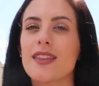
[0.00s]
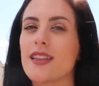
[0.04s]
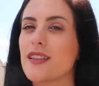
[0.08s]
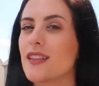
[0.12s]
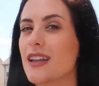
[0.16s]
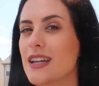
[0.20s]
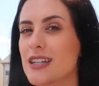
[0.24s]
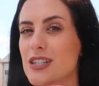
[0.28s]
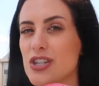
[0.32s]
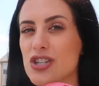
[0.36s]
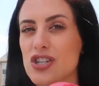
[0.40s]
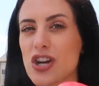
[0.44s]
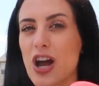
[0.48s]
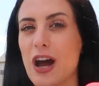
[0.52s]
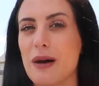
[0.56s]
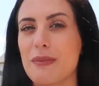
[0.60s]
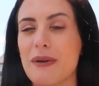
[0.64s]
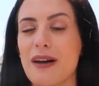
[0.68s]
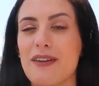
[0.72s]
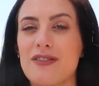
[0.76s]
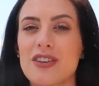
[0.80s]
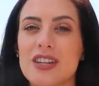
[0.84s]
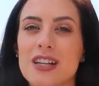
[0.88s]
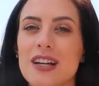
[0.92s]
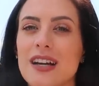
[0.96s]
the link to
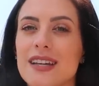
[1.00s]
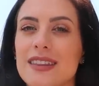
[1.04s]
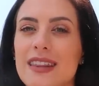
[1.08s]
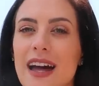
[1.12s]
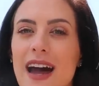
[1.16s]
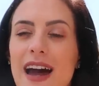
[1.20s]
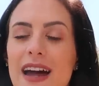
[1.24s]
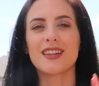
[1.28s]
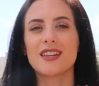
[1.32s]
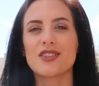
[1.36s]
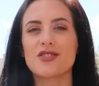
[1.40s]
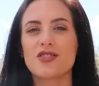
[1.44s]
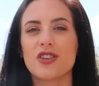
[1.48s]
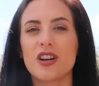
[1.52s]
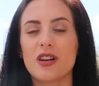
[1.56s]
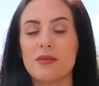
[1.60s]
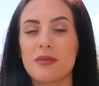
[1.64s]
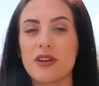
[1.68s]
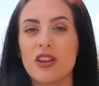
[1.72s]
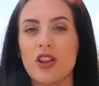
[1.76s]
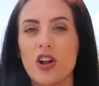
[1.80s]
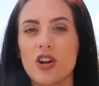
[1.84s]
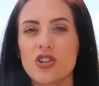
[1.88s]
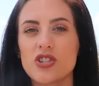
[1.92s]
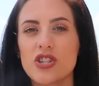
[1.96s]
shop, everything like that. These are gonna
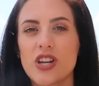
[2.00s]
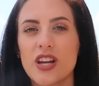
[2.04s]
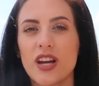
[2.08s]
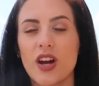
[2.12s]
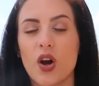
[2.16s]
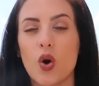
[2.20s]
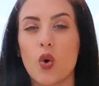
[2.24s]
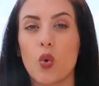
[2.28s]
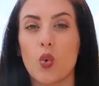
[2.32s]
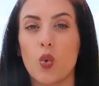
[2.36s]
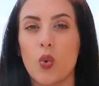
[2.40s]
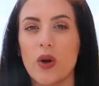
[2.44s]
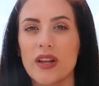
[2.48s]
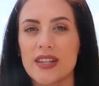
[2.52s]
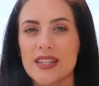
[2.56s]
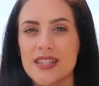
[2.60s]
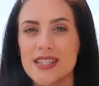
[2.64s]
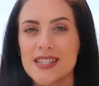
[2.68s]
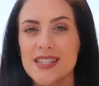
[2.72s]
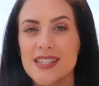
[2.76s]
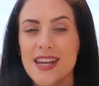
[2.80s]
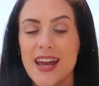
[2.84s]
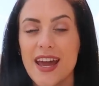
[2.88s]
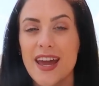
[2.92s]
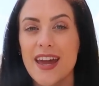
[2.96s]
be launching
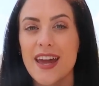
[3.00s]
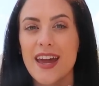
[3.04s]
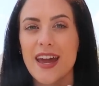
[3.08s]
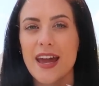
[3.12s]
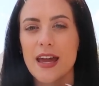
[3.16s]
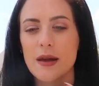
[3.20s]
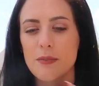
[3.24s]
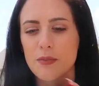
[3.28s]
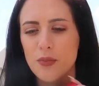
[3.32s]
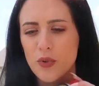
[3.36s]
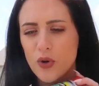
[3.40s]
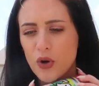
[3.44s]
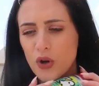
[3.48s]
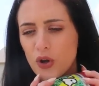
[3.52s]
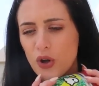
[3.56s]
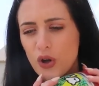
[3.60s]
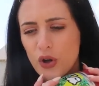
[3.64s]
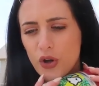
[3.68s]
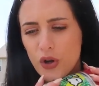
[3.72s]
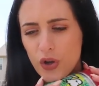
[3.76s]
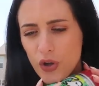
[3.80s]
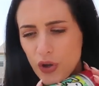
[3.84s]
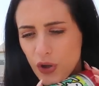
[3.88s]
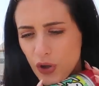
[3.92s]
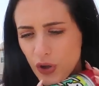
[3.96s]
Wednesday,
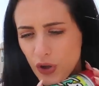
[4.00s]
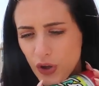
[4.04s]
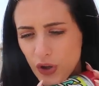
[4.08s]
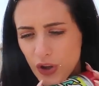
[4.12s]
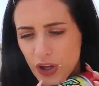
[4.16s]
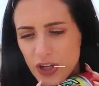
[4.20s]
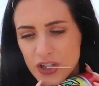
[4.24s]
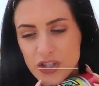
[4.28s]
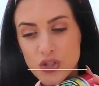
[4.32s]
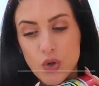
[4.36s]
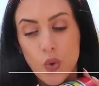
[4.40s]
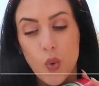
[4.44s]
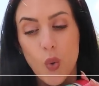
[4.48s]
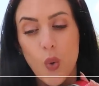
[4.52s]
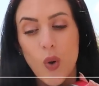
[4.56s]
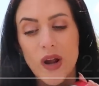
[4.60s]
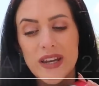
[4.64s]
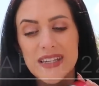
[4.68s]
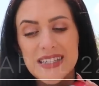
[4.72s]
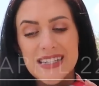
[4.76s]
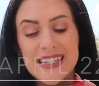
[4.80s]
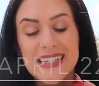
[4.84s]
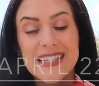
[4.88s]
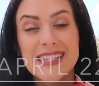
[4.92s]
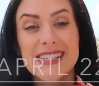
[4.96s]
April
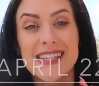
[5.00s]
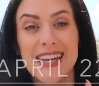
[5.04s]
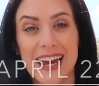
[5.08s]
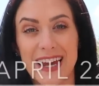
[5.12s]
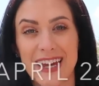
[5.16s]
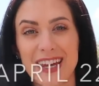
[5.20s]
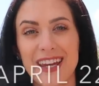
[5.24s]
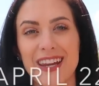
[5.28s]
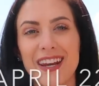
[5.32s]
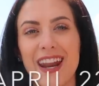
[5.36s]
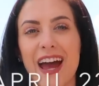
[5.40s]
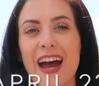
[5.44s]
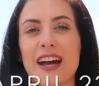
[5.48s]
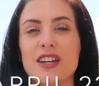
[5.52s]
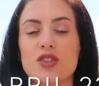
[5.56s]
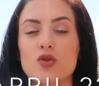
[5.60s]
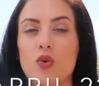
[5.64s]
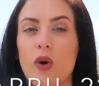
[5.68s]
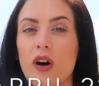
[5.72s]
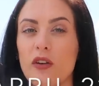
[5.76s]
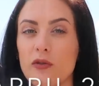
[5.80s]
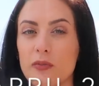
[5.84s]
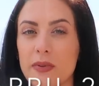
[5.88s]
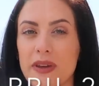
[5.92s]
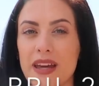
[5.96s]
22nd at
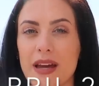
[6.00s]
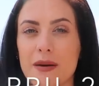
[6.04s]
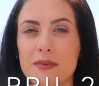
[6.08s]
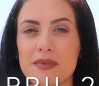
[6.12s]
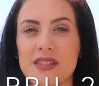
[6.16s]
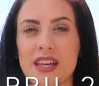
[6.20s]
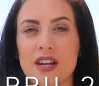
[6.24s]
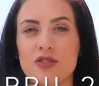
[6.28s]
12 p.m.